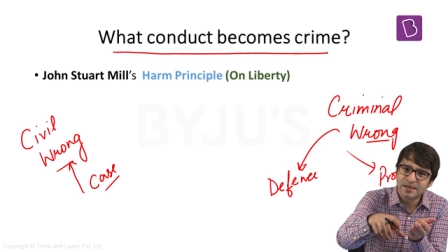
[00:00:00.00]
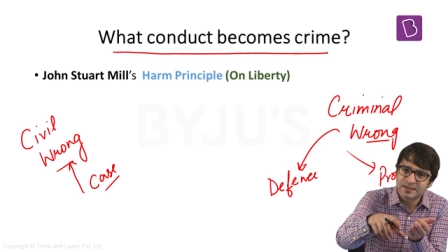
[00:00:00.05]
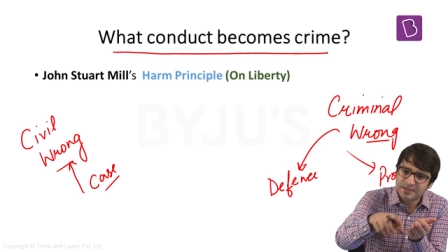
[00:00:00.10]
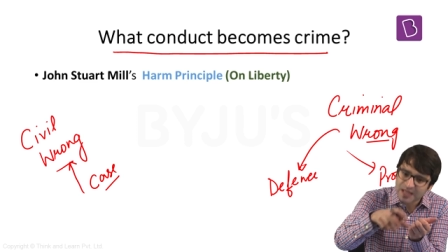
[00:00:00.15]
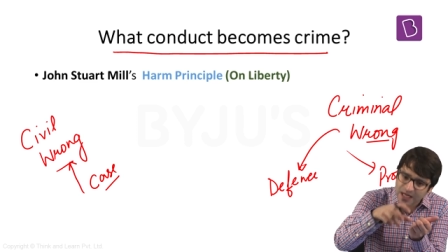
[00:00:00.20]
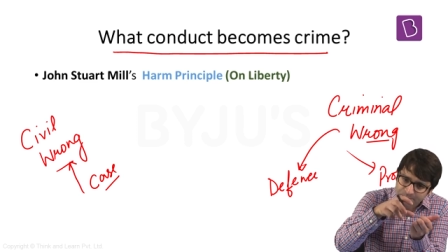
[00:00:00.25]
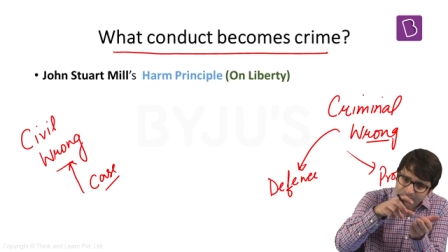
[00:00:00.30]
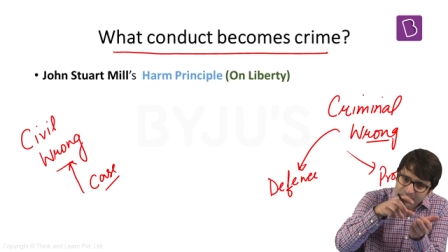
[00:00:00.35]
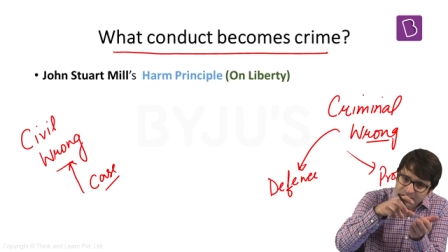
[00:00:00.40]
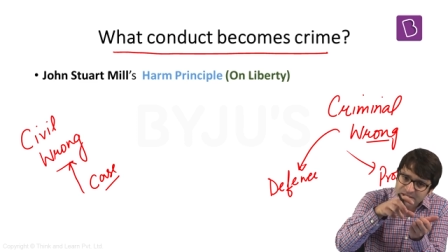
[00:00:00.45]

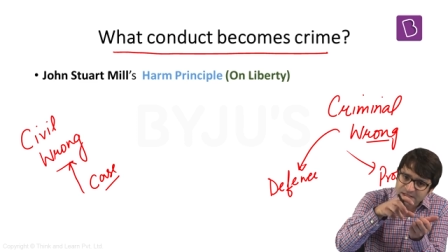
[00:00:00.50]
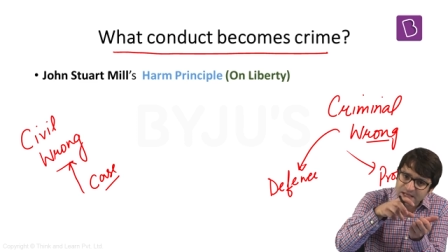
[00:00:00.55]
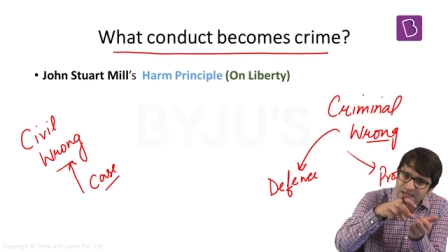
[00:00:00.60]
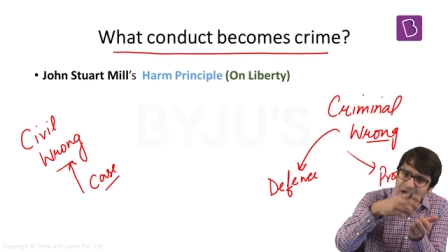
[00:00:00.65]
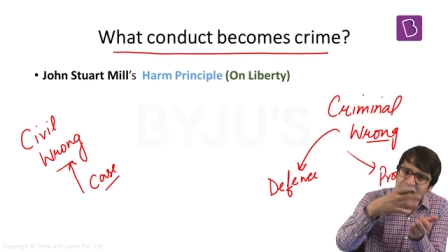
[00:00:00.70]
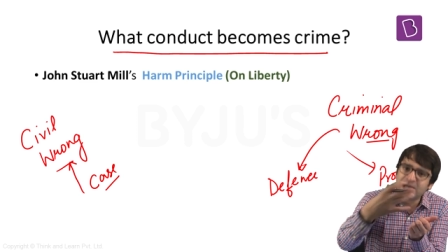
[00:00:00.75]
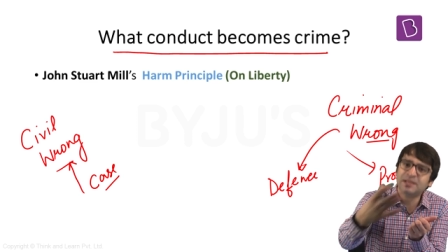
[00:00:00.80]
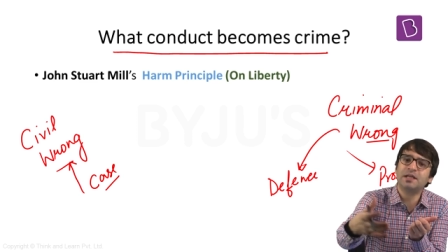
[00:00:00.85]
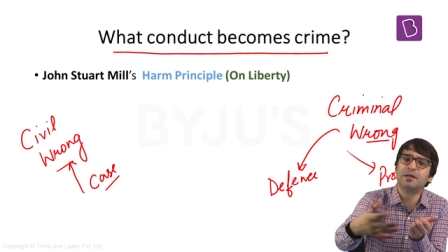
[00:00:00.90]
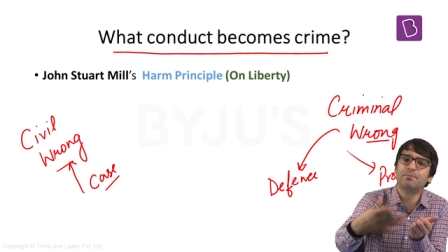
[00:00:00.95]
That means the
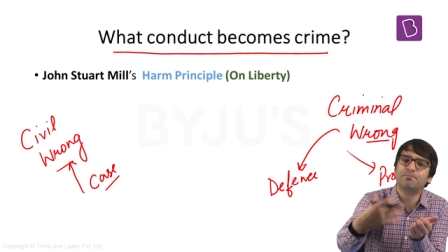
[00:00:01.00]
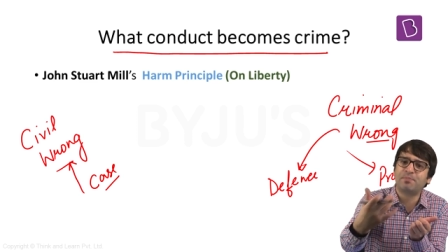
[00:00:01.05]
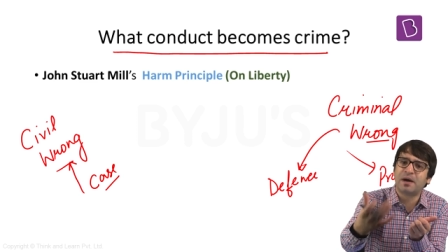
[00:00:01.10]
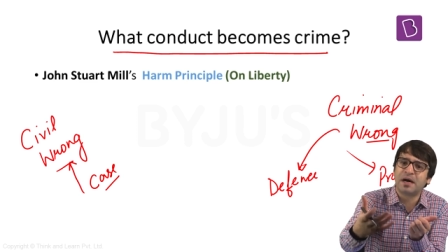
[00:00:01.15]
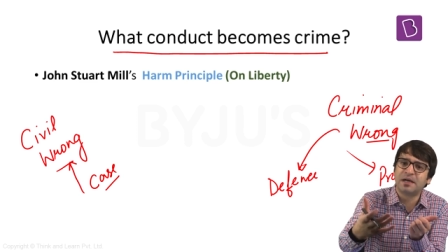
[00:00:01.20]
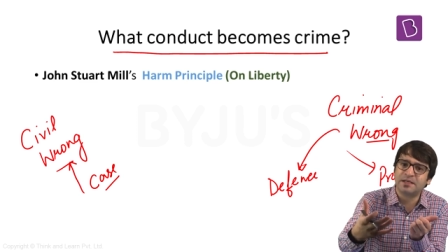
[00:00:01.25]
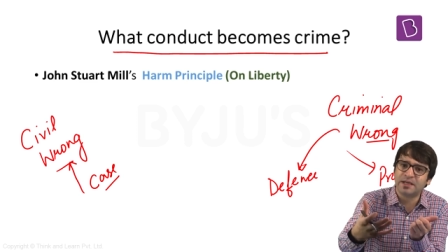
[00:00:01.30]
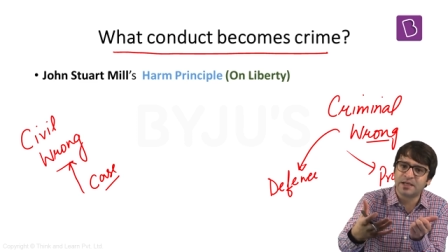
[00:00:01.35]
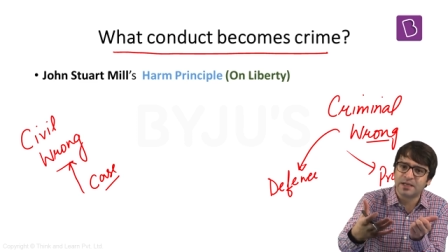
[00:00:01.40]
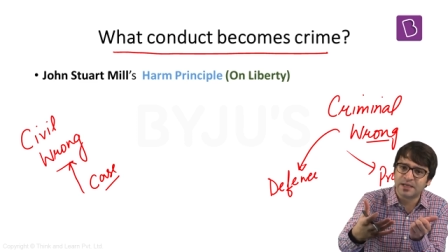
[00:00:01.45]
other
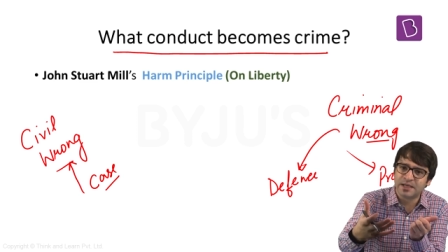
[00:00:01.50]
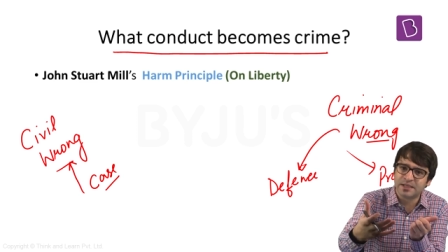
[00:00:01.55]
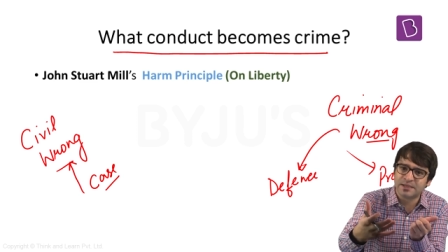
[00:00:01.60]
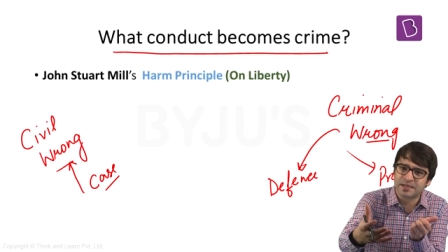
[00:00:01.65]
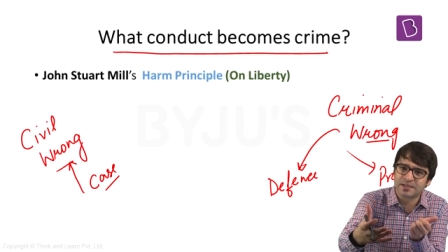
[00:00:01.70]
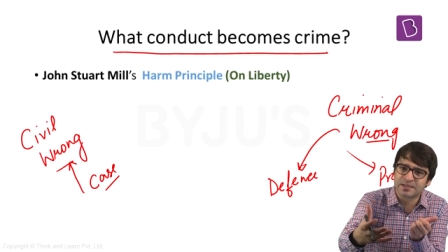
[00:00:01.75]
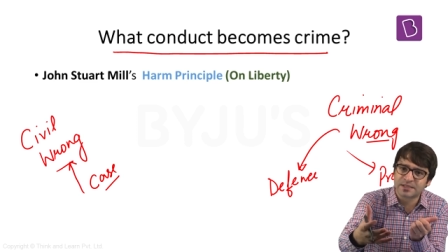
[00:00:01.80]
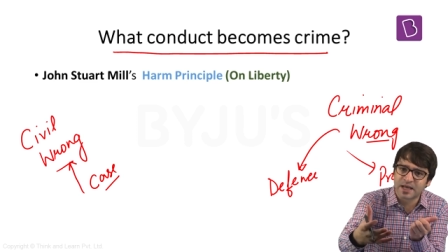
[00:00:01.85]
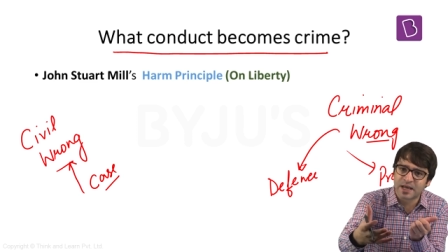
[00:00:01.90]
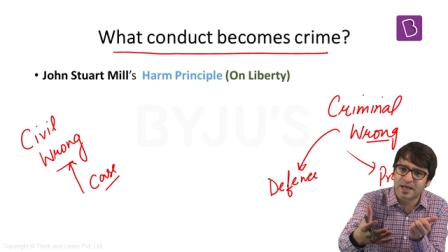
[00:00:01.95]
party in
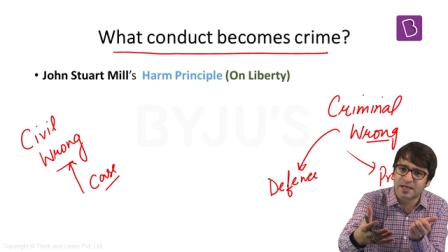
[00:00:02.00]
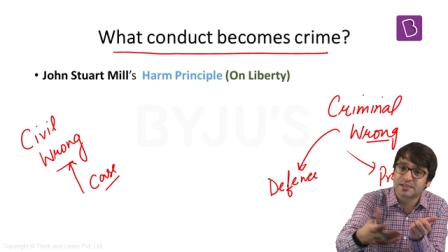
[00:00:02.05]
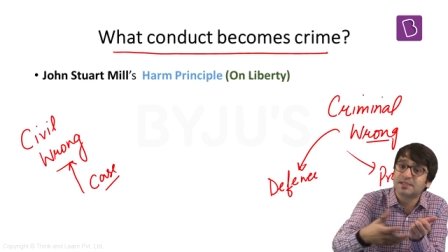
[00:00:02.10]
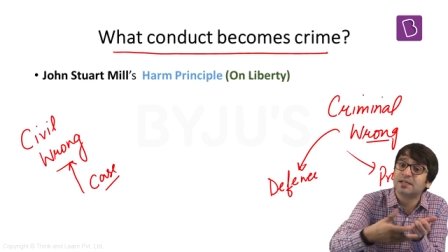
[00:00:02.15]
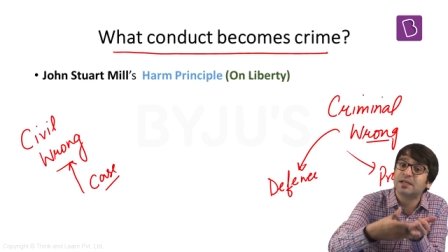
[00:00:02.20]
this case,